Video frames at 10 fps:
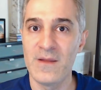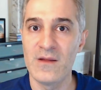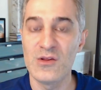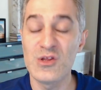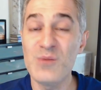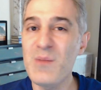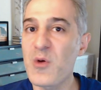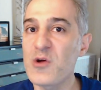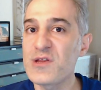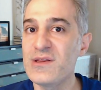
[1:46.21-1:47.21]
To me
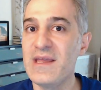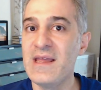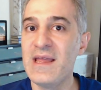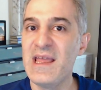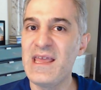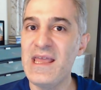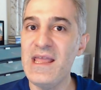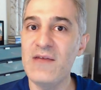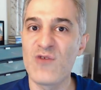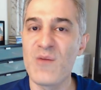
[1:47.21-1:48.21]
personally,
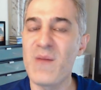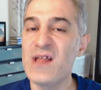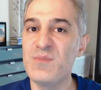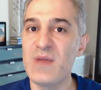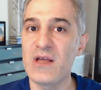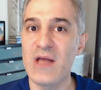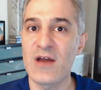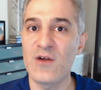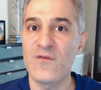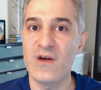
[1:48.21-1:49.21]
he reminds me a lot
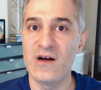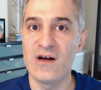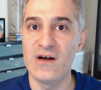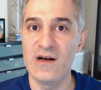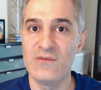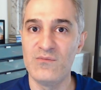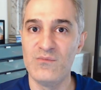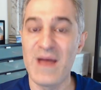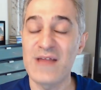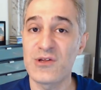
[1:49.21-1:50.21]
of uh, uh,
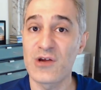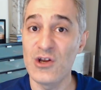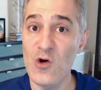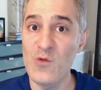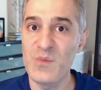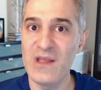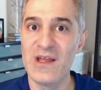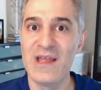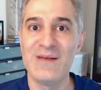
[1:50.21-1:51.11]
Master Kenobi,